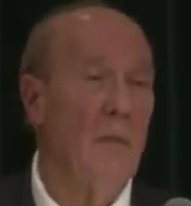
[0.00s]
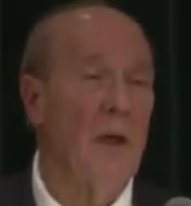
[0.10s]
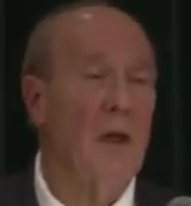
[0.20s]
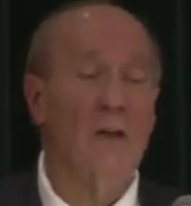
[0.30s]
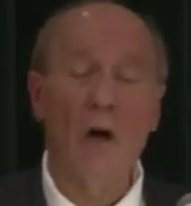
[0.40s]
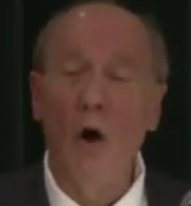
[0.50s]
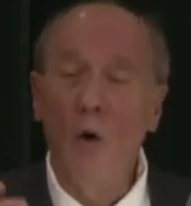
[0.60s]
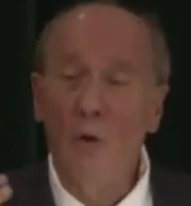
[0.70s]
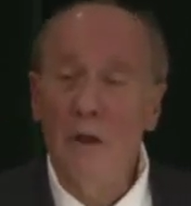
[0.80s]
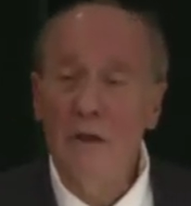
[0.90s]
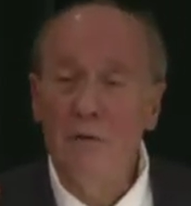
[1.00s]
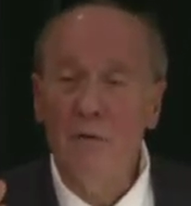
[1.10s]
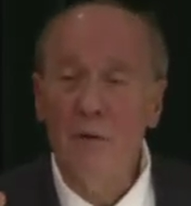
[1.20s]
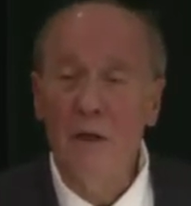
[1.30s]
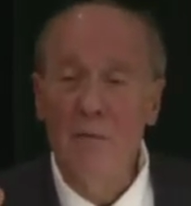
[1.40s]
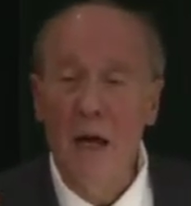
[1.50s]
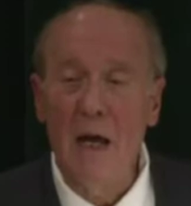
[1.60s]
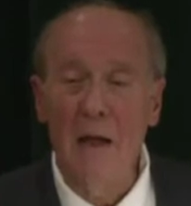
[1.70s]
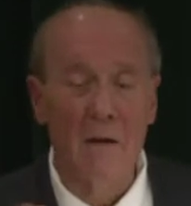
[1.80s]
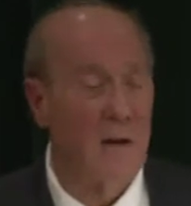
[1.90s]
because only free
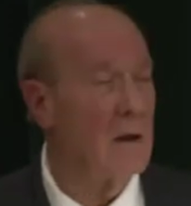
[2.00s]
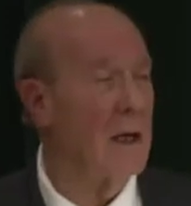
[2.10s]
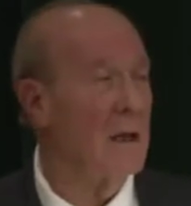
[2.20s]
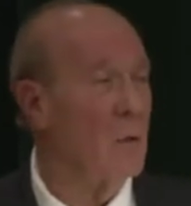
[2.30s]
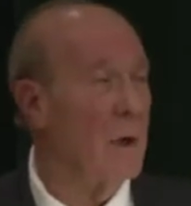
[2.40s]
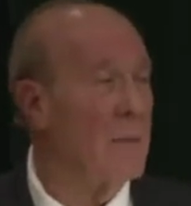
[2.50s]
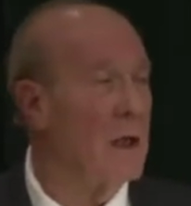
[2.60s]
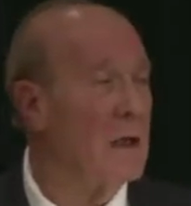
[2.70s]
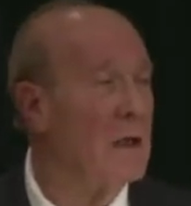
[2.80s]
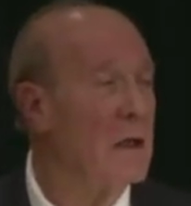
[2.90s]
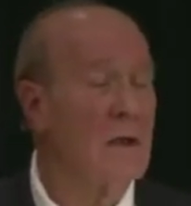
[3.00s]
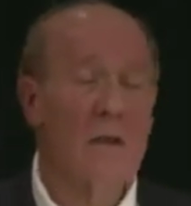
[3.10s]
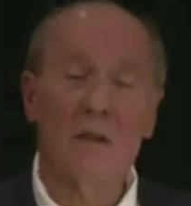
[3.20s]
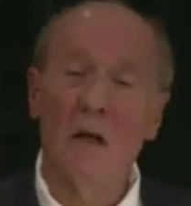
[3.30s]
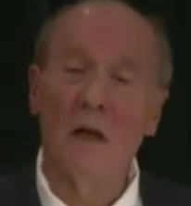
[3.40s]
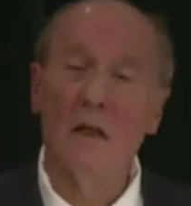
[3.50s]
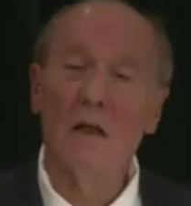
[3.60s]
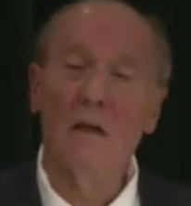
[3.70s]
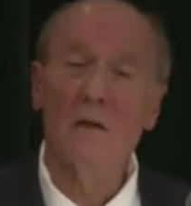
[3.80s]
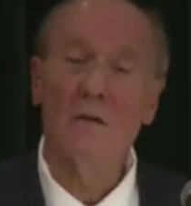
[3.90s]
men and women
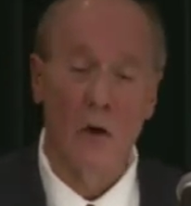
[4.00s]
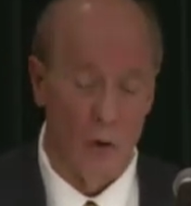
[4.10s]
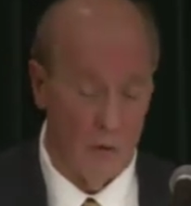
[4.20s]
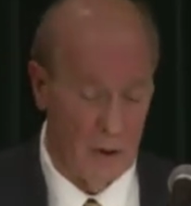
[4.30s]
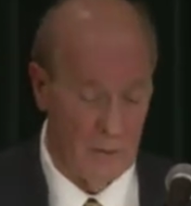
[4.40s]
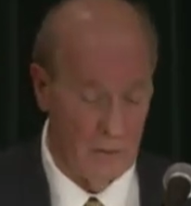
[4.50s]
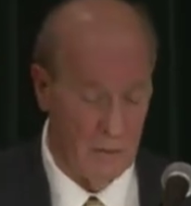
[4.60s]
study Torah.